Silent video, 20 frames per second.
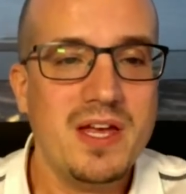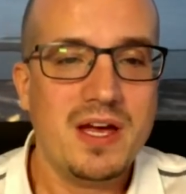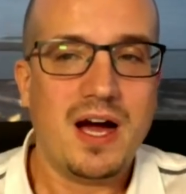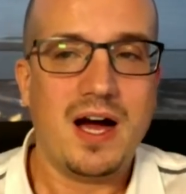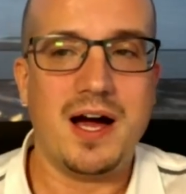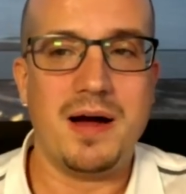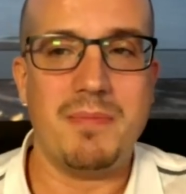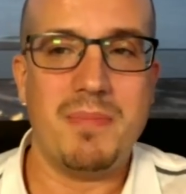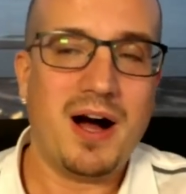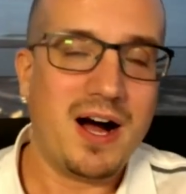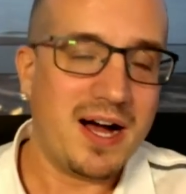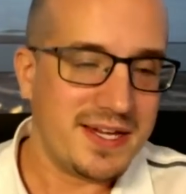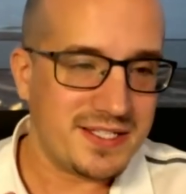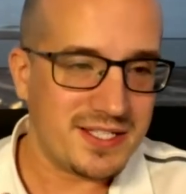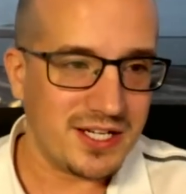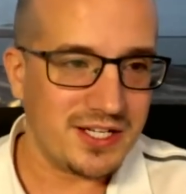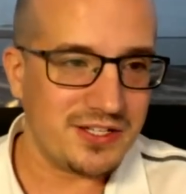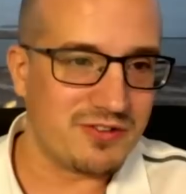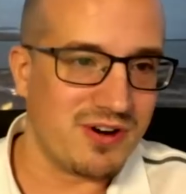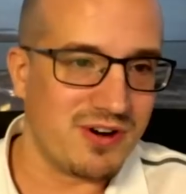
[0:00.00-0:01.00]
I
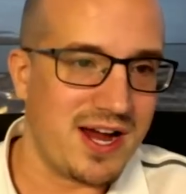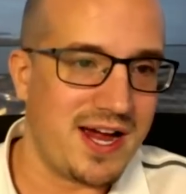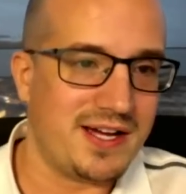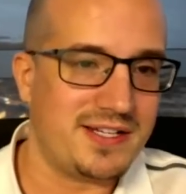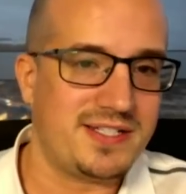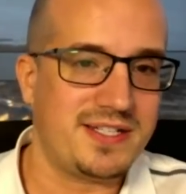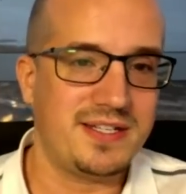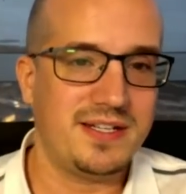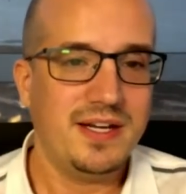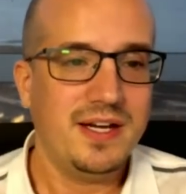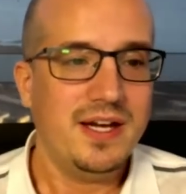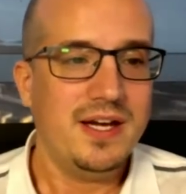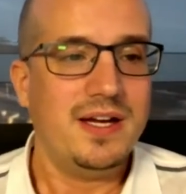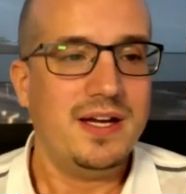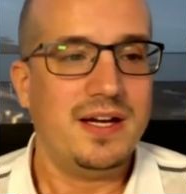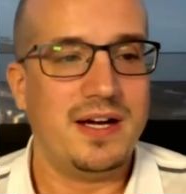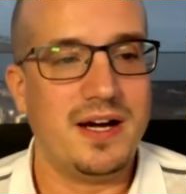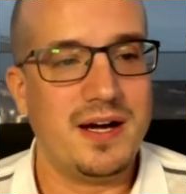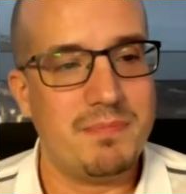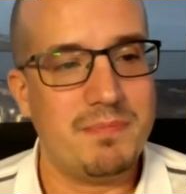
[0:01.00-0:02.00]
digress.
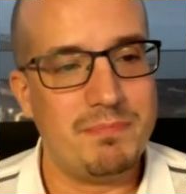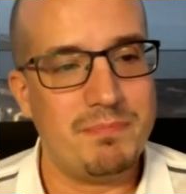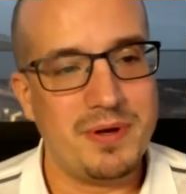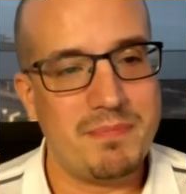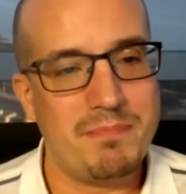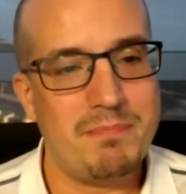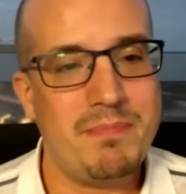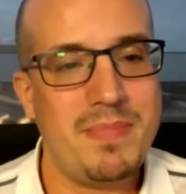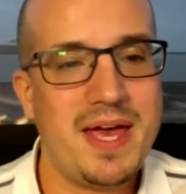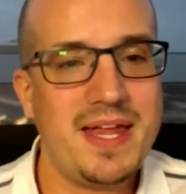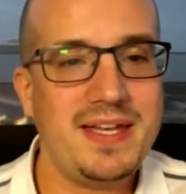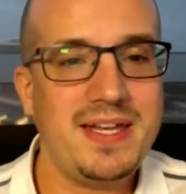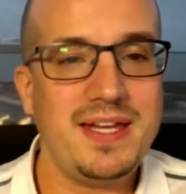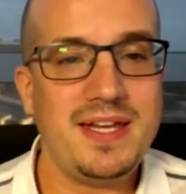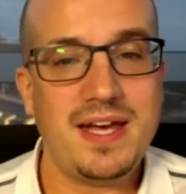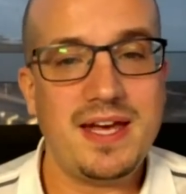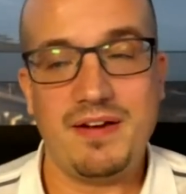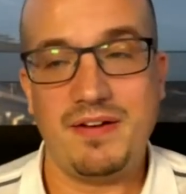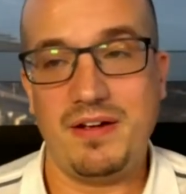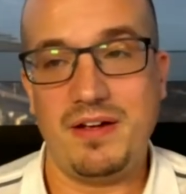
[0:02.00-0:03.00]
But many
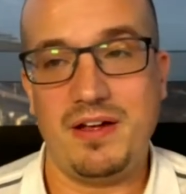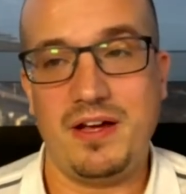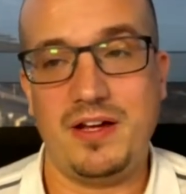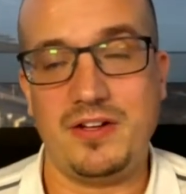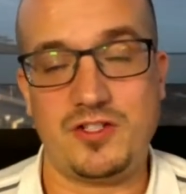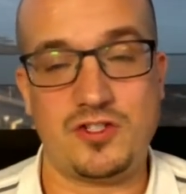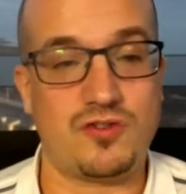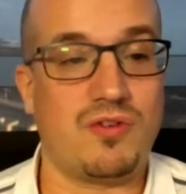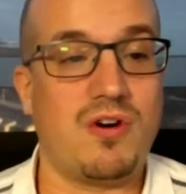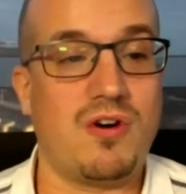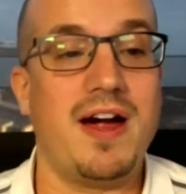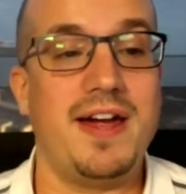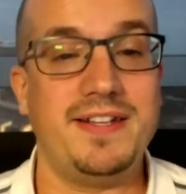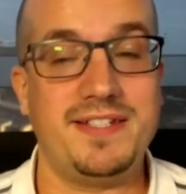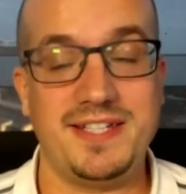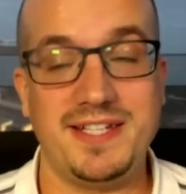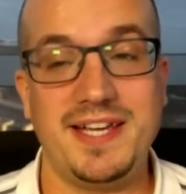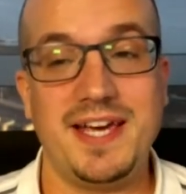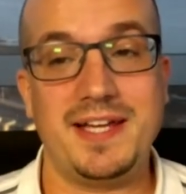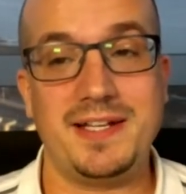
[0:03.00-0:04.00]
have tried
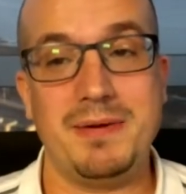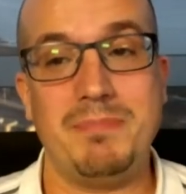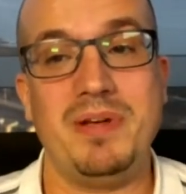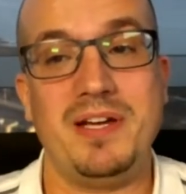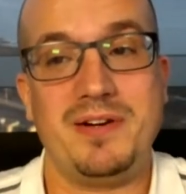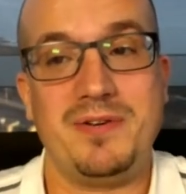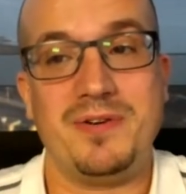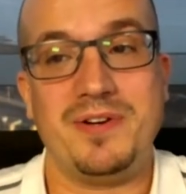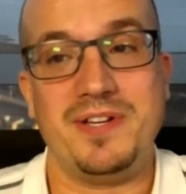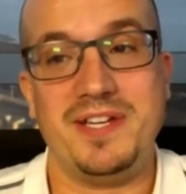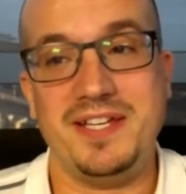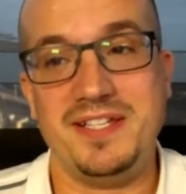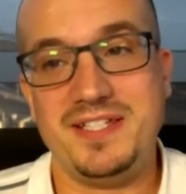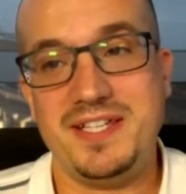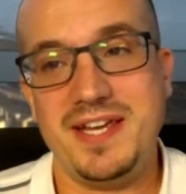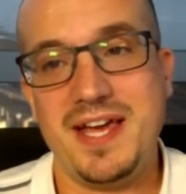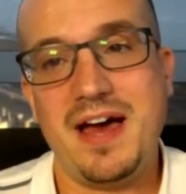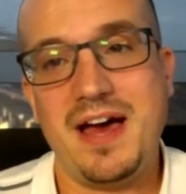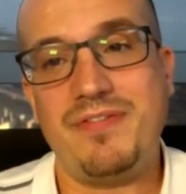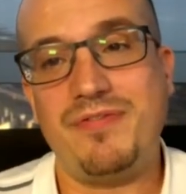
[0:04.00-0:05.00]
to get the Bitcoin
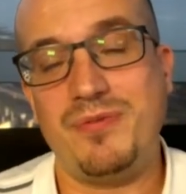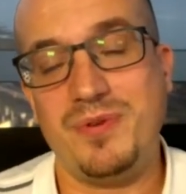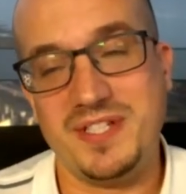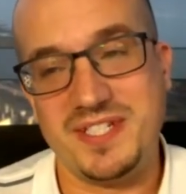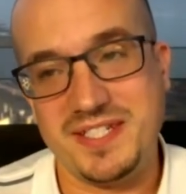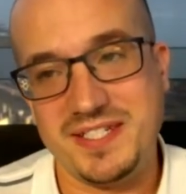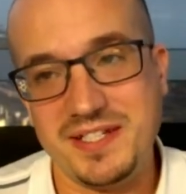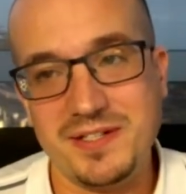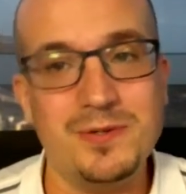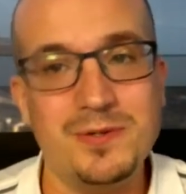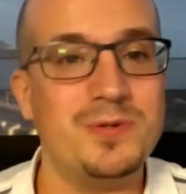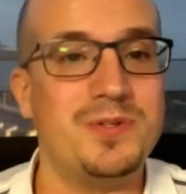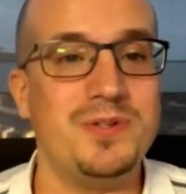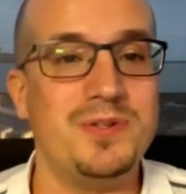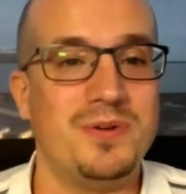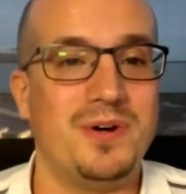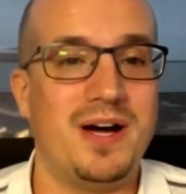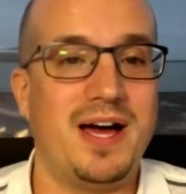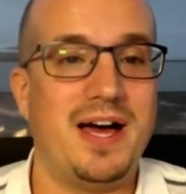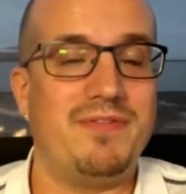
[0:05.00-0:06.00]
ETF. We still do
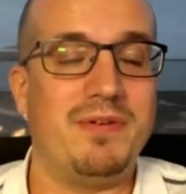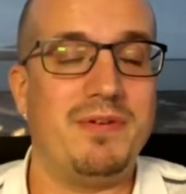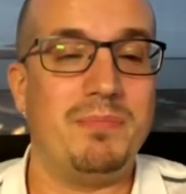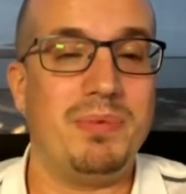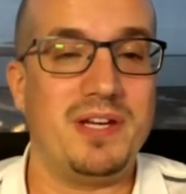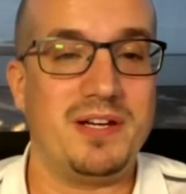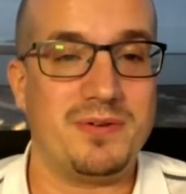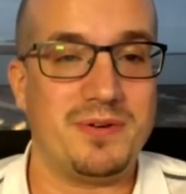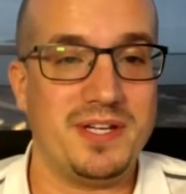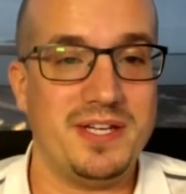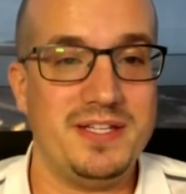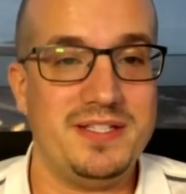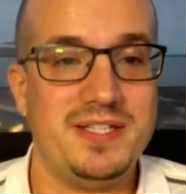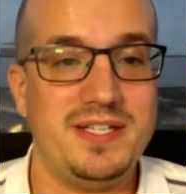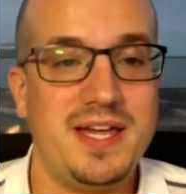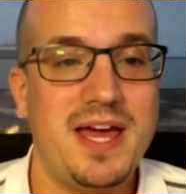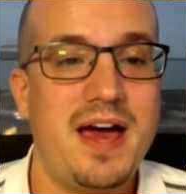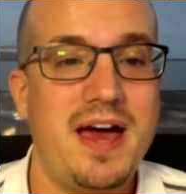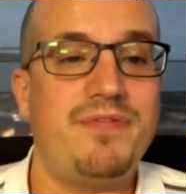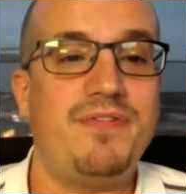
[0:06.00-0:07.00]
not have a Bitcoin
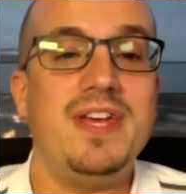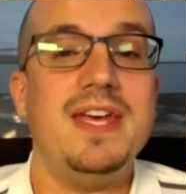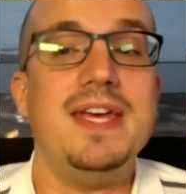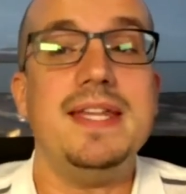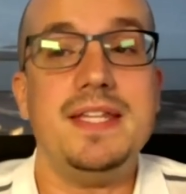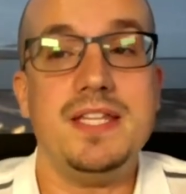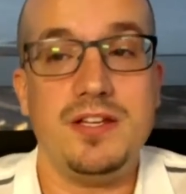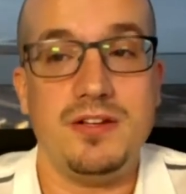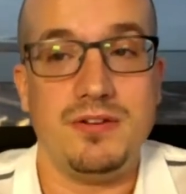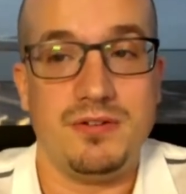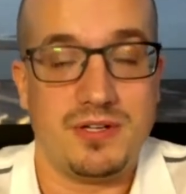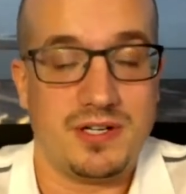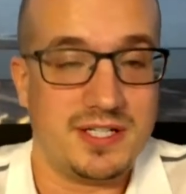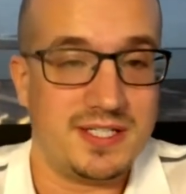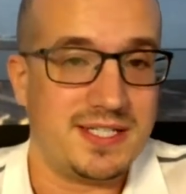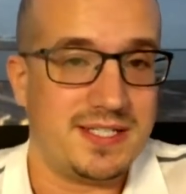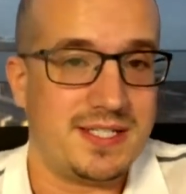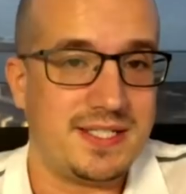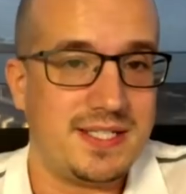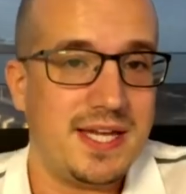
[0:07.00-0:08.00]
ETF in the
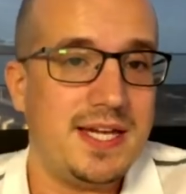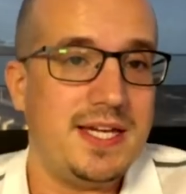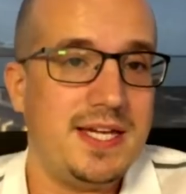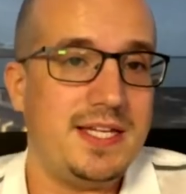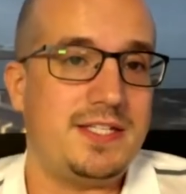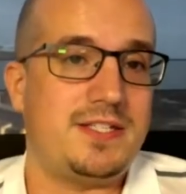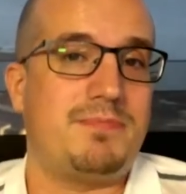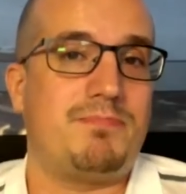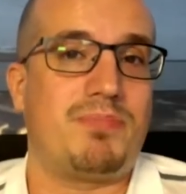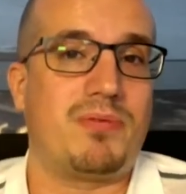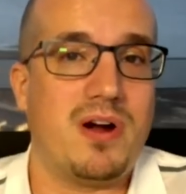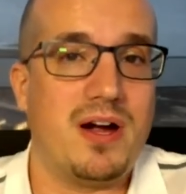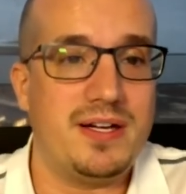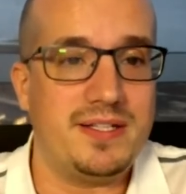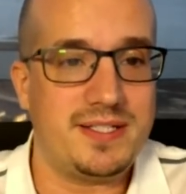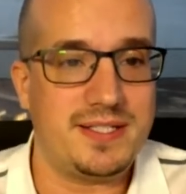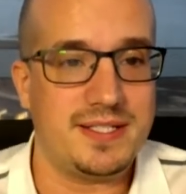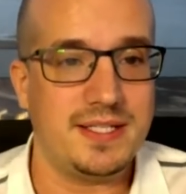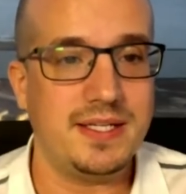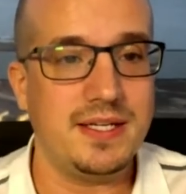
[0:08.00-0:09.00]
United States
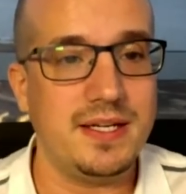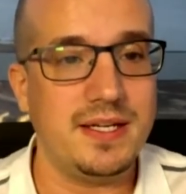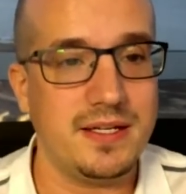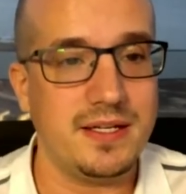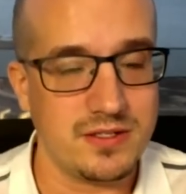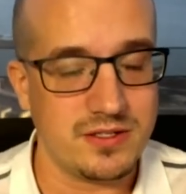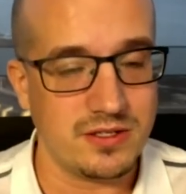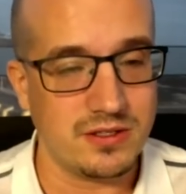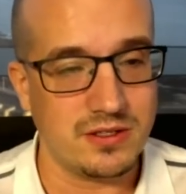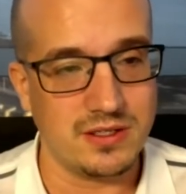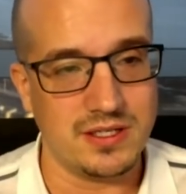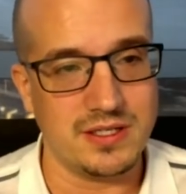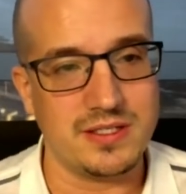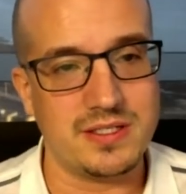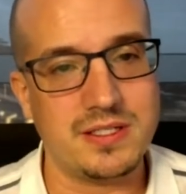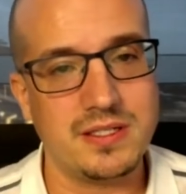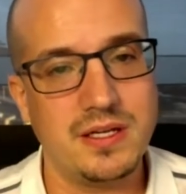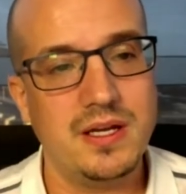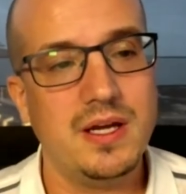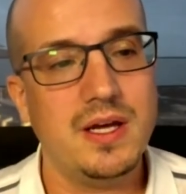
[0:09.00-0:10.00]
priced in dollars.